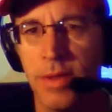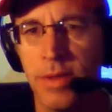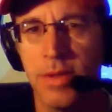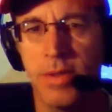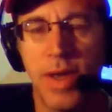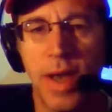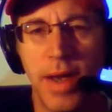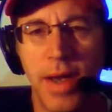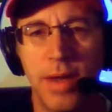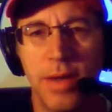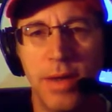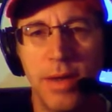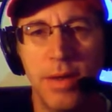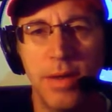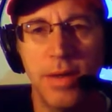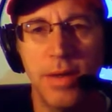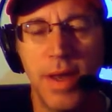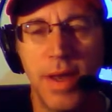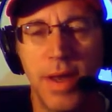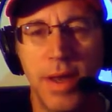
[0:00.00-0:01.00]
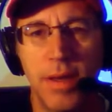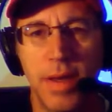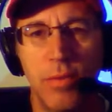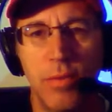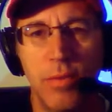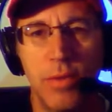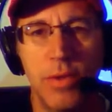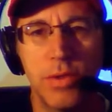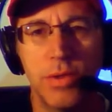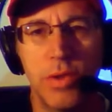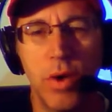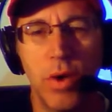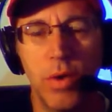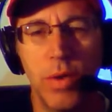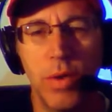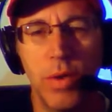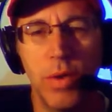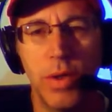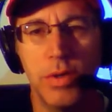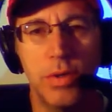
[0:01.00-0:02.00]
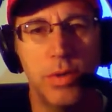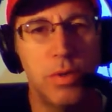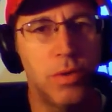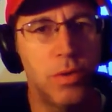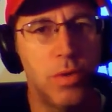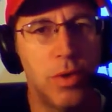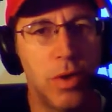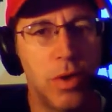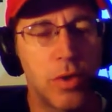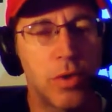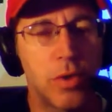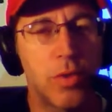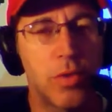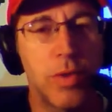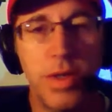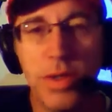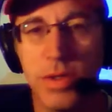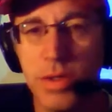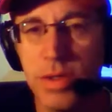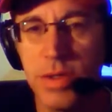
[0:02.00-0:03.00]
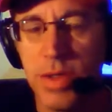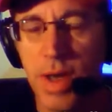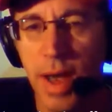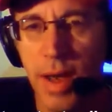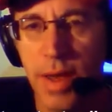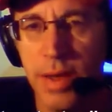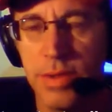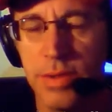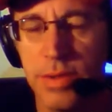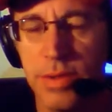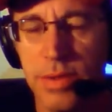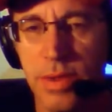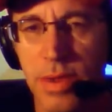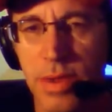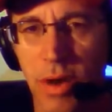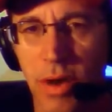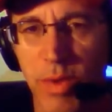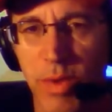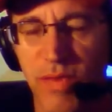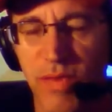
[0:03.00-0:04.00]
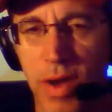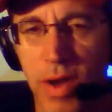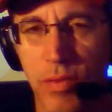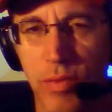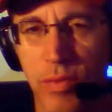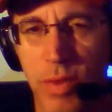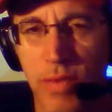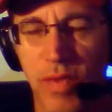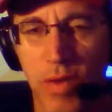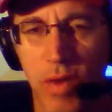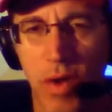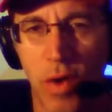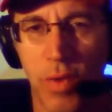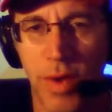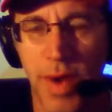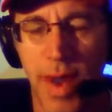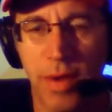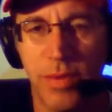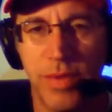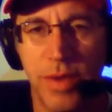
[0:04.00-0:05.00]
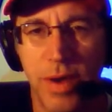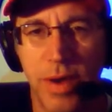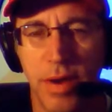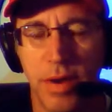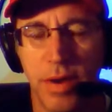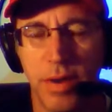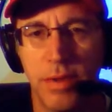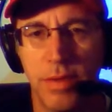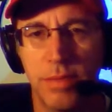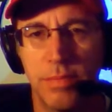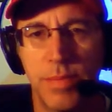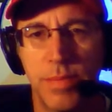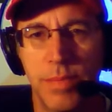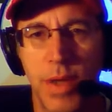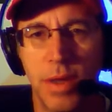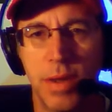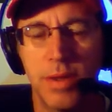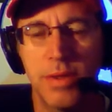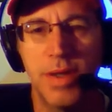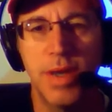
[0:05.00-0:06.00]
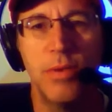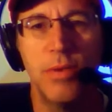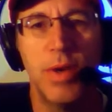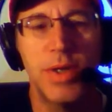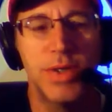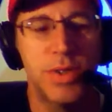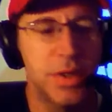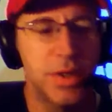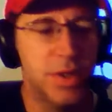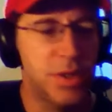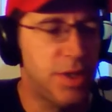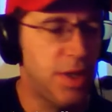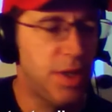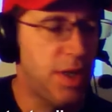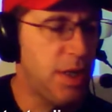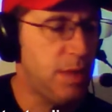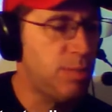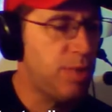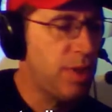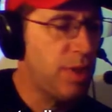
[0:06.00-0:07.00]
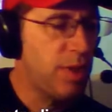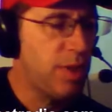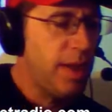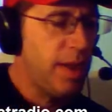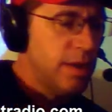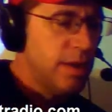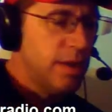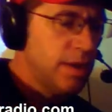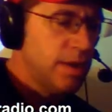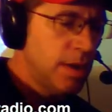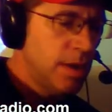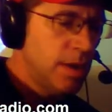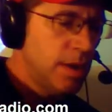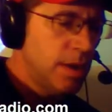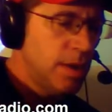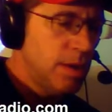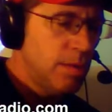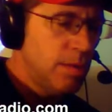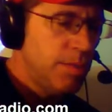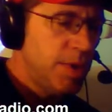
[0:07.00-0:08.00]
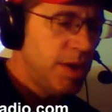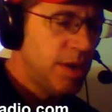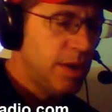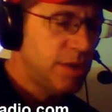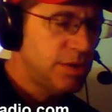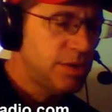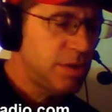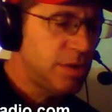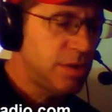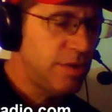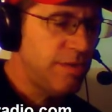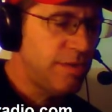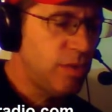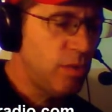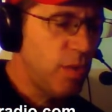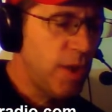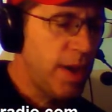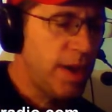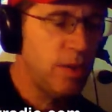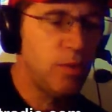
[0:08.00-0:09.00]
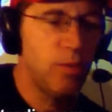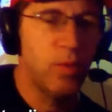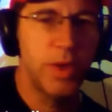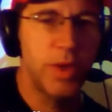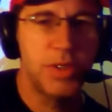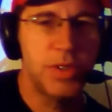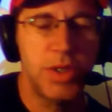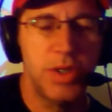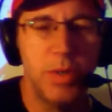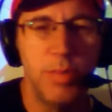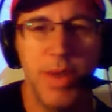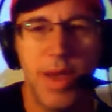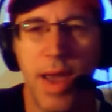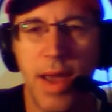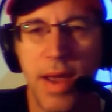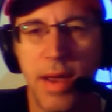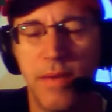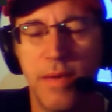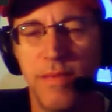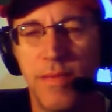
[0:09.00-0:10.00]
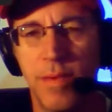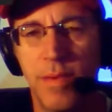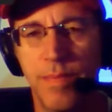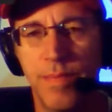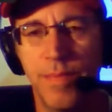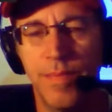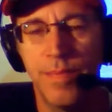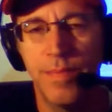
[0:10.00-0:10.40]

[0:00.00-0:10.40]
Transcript: decided that he was going to criticize the Army veteran for going out there. Said he wasn't a team player because of the way in which he behaved.